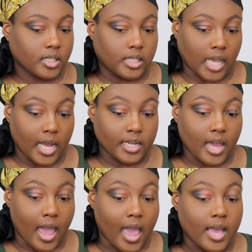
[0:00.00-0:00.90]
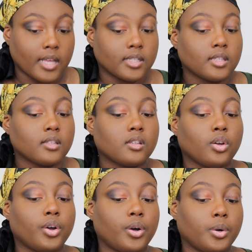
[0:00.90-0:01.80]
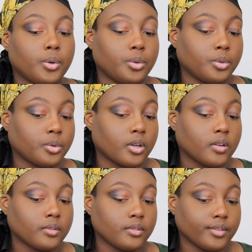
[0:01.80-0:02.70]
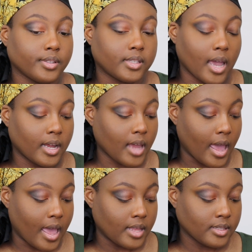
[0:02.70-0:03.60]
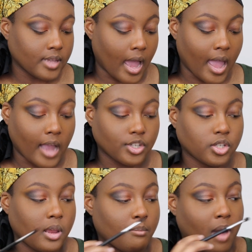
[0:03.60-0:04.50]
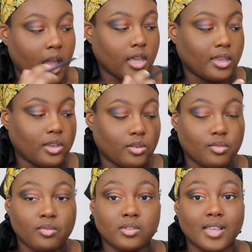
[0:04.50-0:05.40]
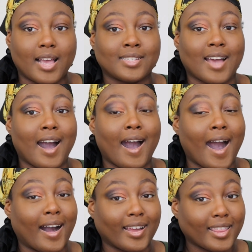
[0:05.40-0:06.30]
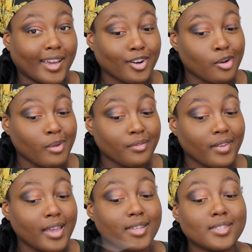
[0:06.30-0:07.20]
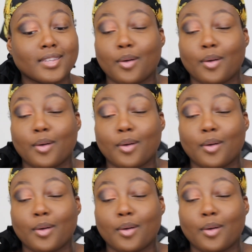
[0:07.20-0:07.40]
Dead End. Ooh, Dead End I actually might use as a highlighter on my face.